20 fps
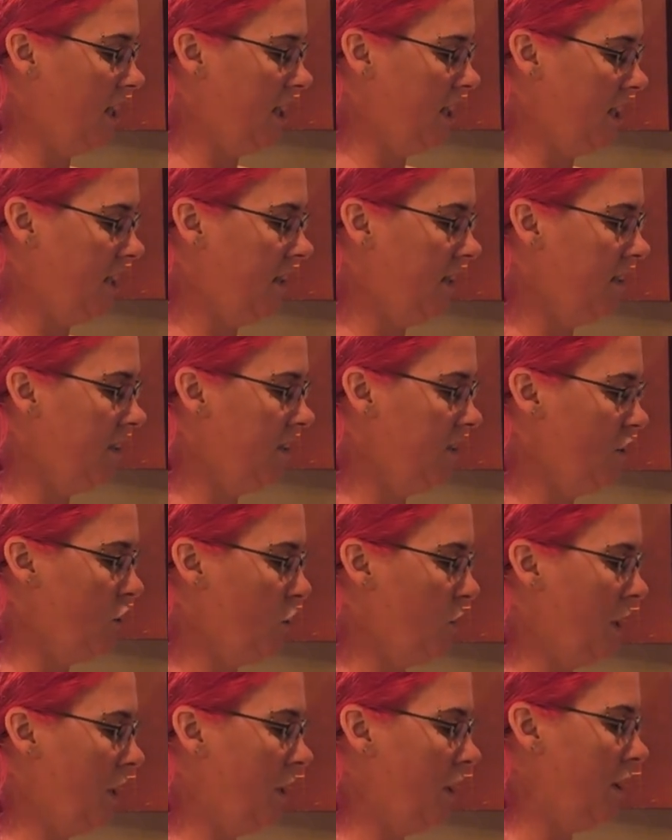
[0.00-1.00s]
a little
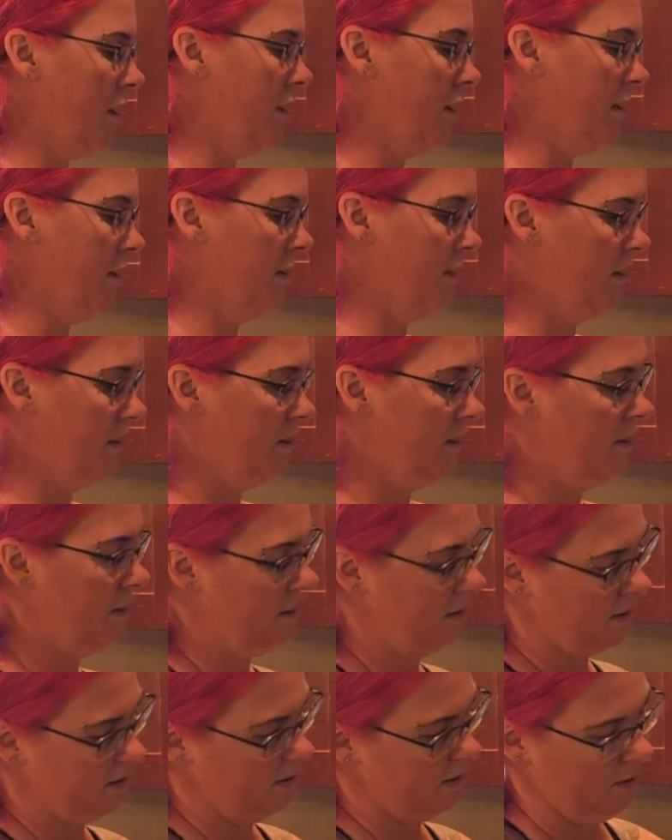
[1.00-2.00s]
sweeter,
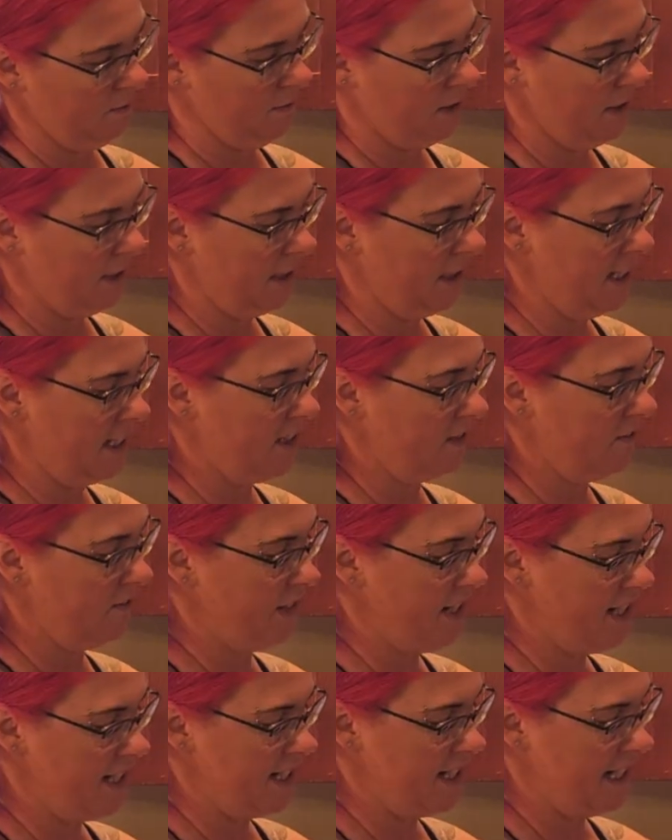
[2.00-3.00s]
and a nice
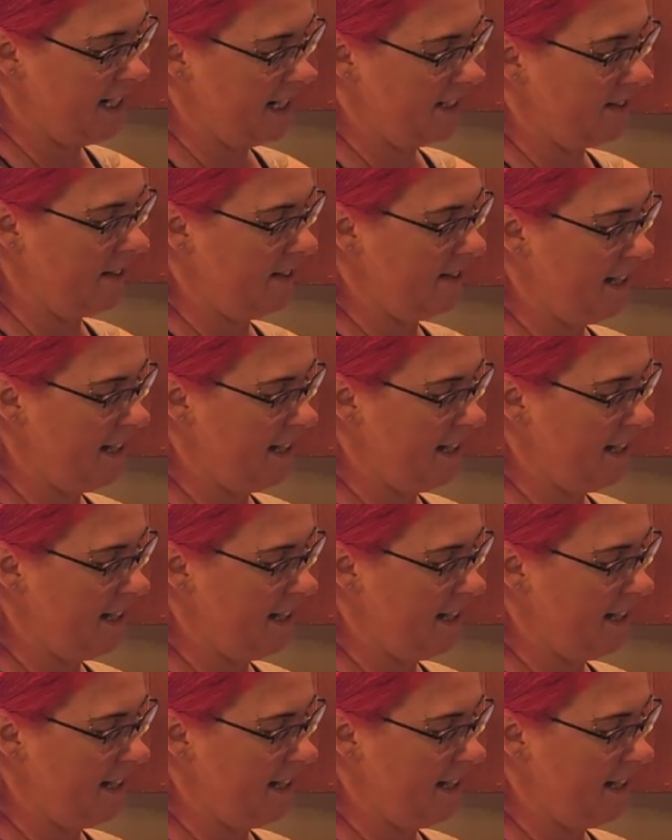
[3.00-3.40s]
fine dice on